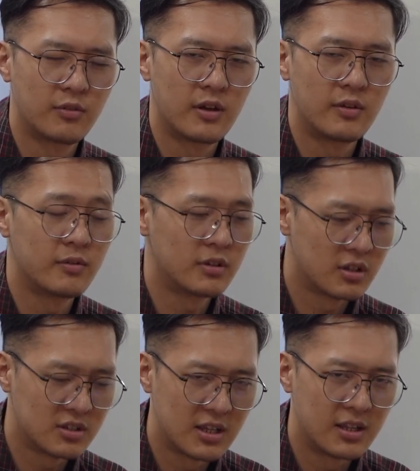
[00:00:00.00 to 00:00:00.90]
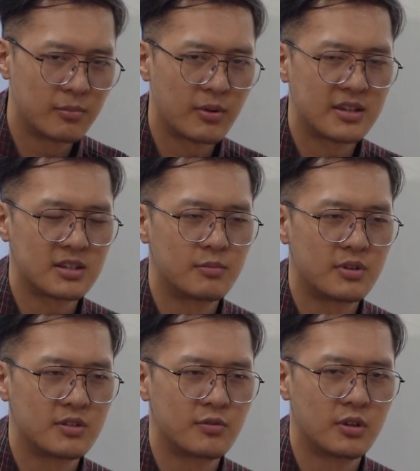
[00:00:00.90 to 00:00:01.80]
even the daily price
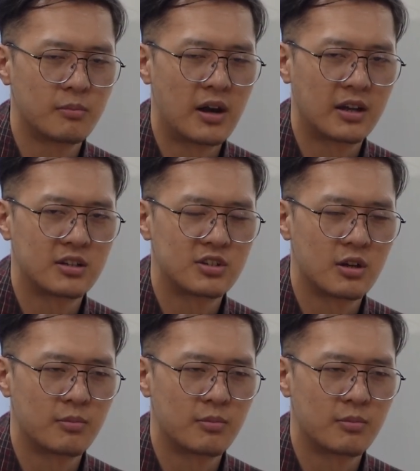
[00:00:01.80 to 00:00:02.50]
updates for the market share